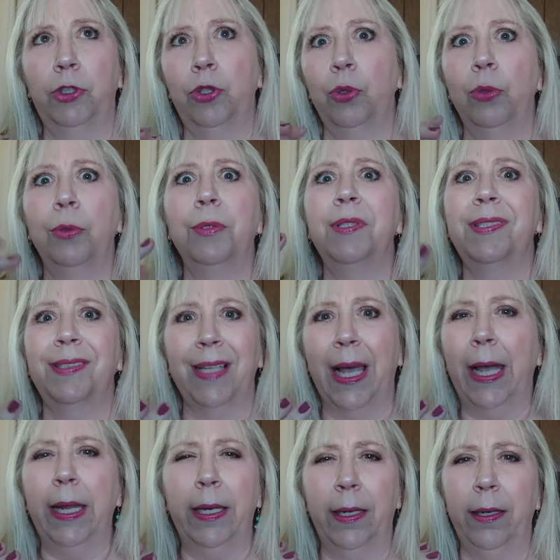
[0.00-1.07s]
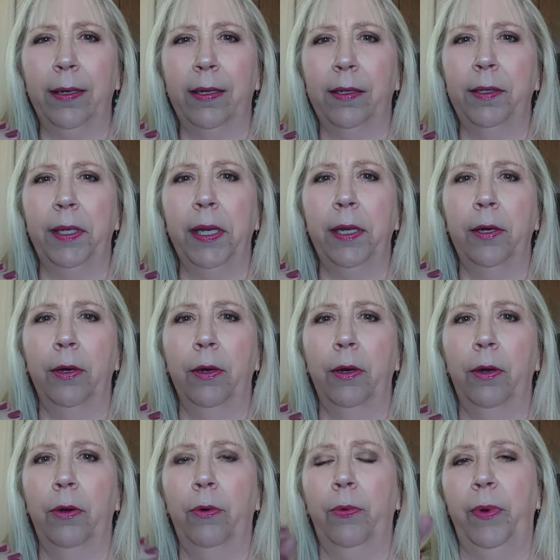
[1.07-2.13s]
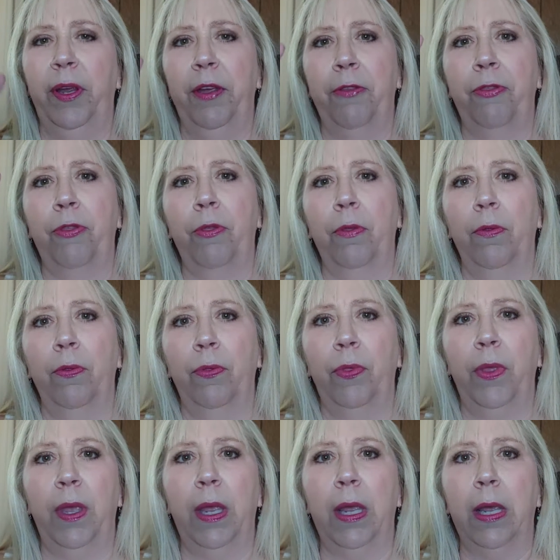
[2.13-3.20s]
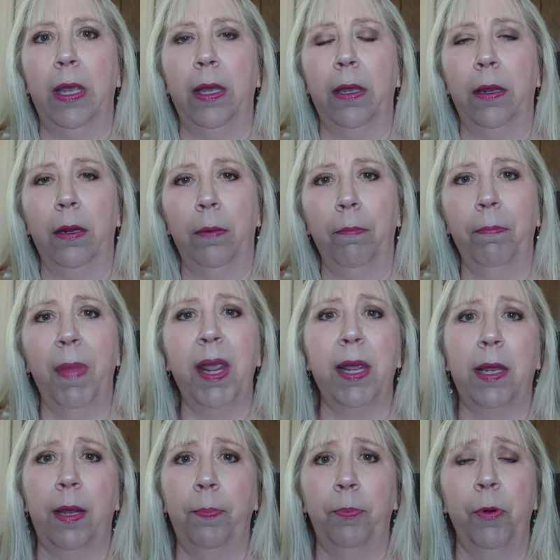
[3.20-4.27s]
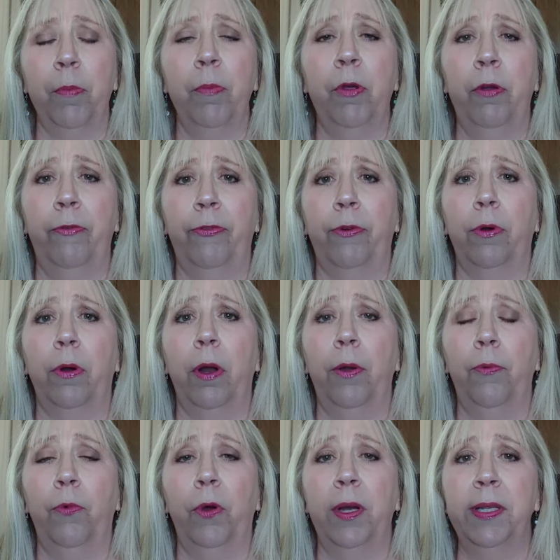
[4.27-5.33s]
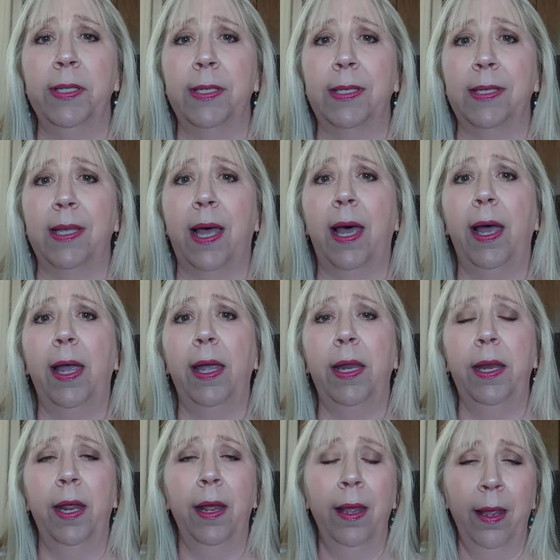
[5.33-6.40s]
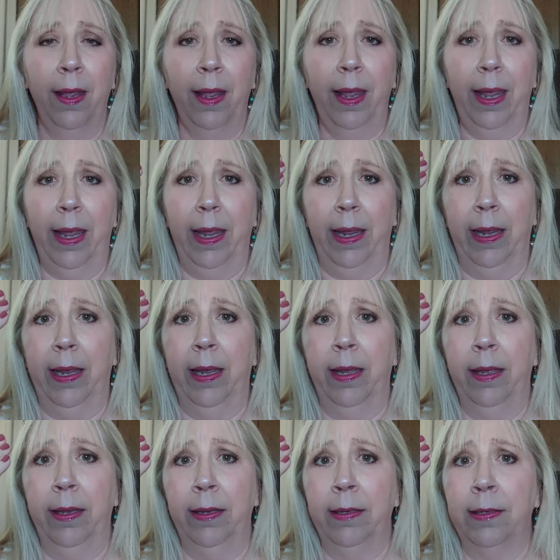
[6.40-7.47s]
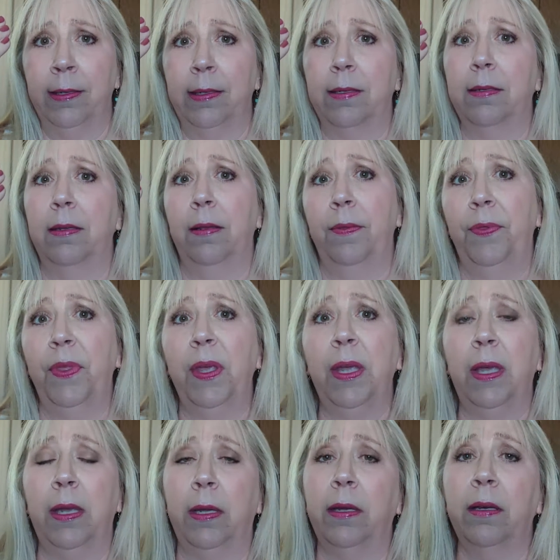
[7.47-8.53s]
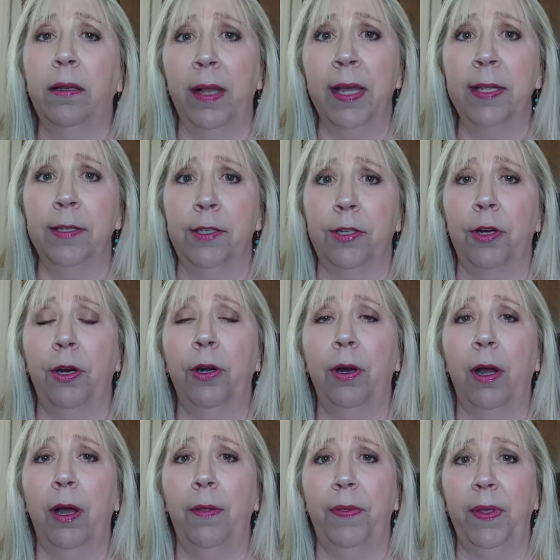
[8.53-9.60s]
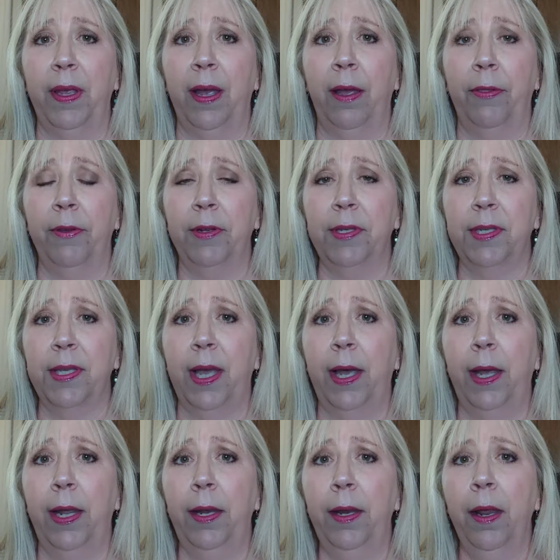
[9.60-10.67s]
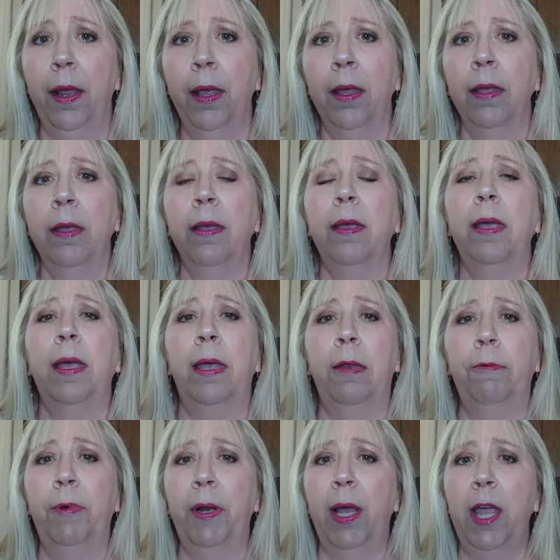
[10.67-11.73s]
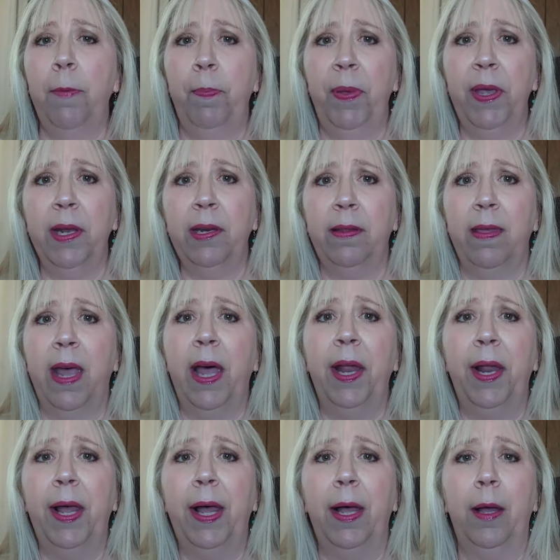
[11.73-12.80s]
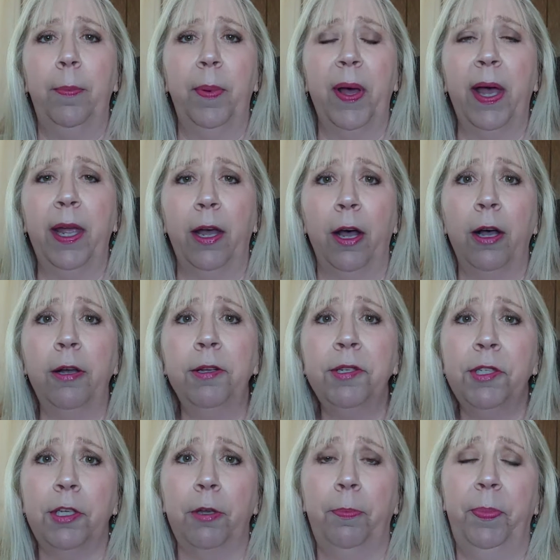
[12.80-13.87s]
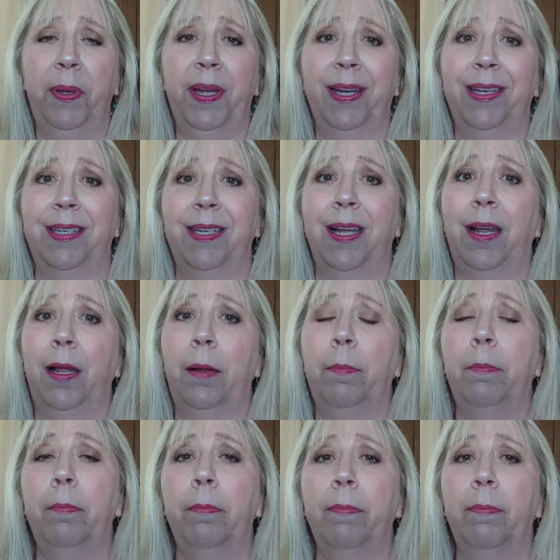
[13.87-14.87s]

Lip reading: dual-sided cleaner with the makeup remover on one side and the cleanser on the other side. And when I picked that up, I also picked up